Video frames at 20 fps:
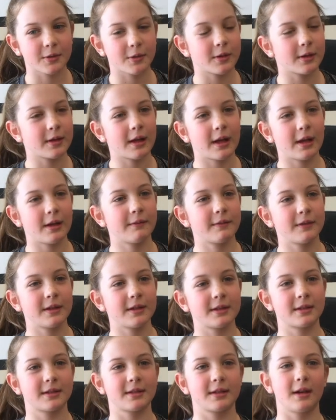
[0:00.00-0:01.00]
There are a lot of
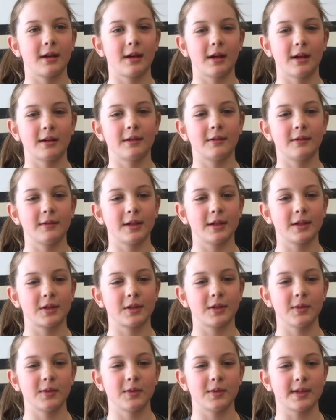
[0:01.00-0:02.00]
these uh,
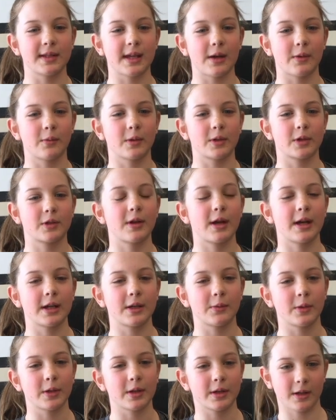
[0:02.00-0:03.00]
issues that we're trying
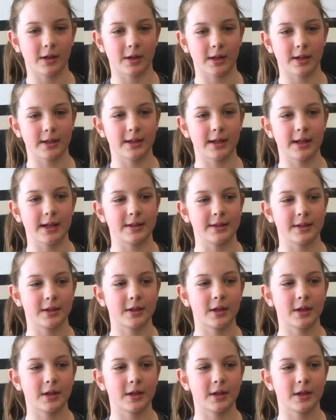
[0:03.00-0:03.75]
to work on as a